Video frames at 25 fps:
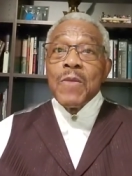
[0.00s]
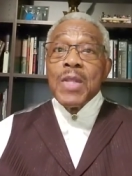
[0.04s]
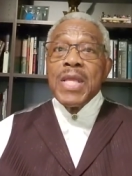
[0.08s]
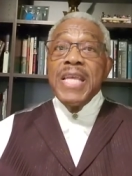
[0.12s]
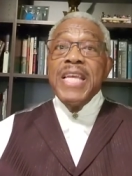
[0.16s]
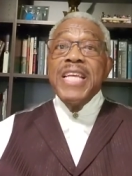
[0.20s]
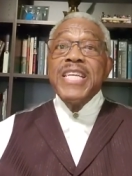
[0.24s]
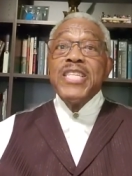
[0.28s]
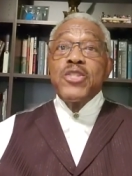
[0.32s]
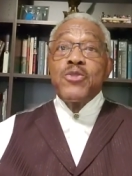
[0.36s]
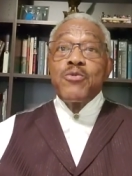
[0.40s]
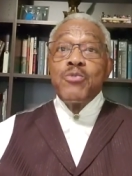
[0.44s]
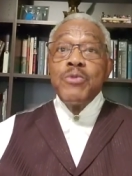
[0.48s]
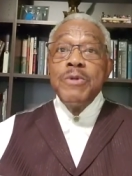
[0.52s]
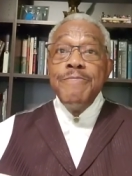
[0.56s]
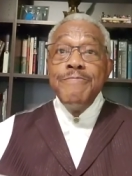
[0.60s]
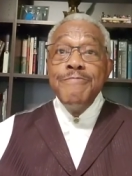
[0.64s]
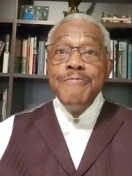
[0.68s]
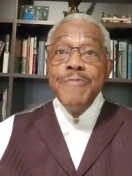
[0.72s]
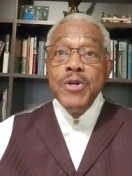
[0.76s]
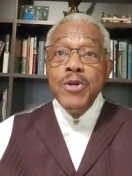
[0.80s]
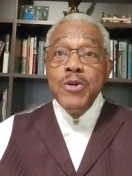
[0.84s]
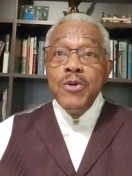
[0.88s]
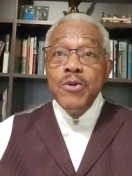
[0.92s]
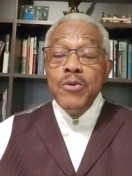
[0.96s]
is
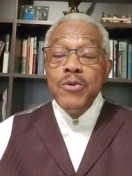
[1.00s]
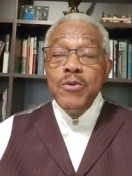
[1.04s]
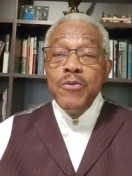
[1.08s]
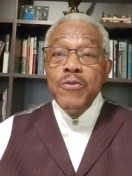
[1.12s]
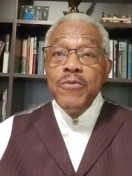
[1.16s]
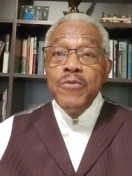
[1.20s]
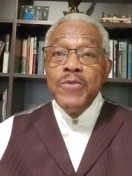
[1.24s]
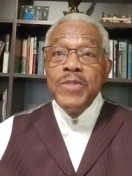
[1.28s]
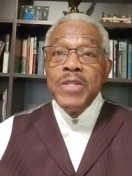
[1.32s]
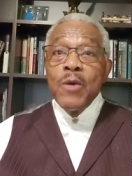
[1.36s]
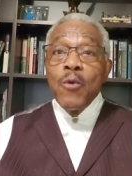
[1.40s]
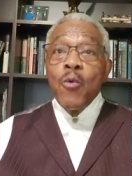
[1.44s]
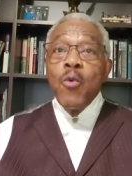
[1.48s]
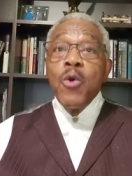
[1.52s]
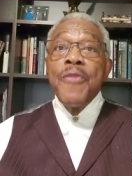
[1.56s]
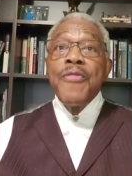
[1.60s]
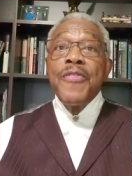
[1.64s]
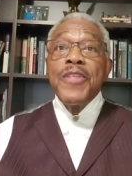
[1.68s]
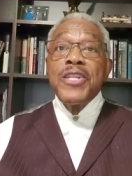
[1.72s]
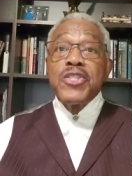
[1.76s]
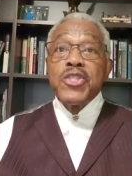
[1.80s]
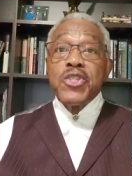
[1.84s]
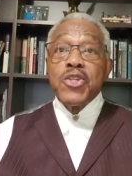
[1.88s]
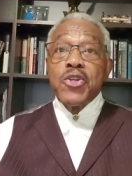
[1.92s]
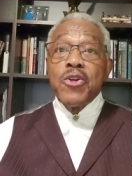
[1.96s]
removed when
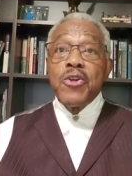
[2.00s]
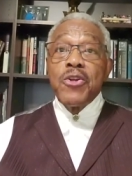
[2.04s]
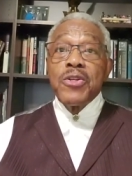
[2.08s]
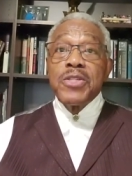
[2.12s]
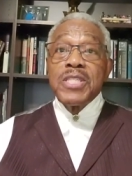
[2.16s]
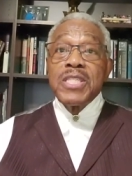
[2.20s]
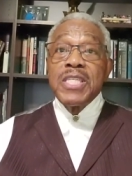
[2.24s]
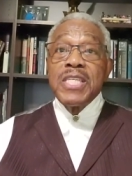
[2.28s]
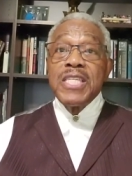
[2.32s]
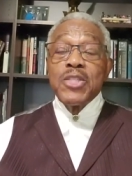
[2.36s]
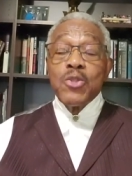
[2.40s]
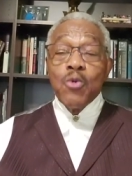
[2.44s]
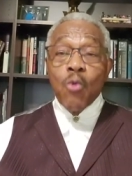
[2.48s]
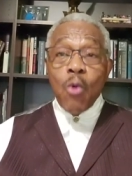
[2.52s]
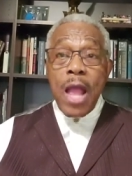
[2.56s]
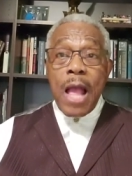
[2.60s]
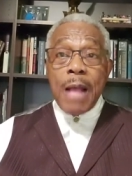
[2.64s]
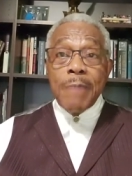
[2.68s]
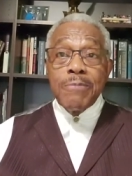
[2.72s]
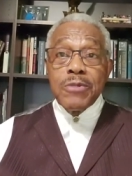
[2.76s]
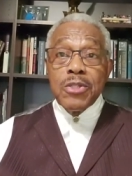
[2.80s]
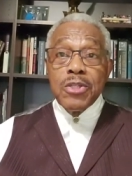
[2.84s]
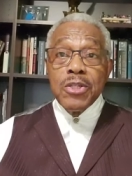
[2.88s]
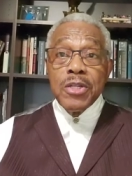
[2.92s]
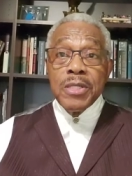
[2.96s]
the church is
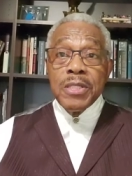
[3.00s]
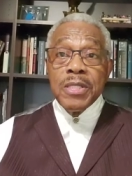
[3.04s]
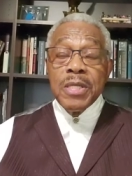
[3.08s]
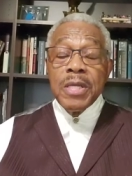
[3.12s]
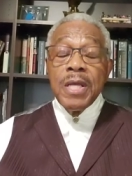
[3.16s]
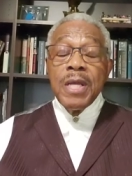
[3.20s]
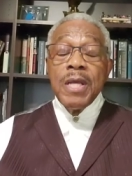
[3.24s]
raptured.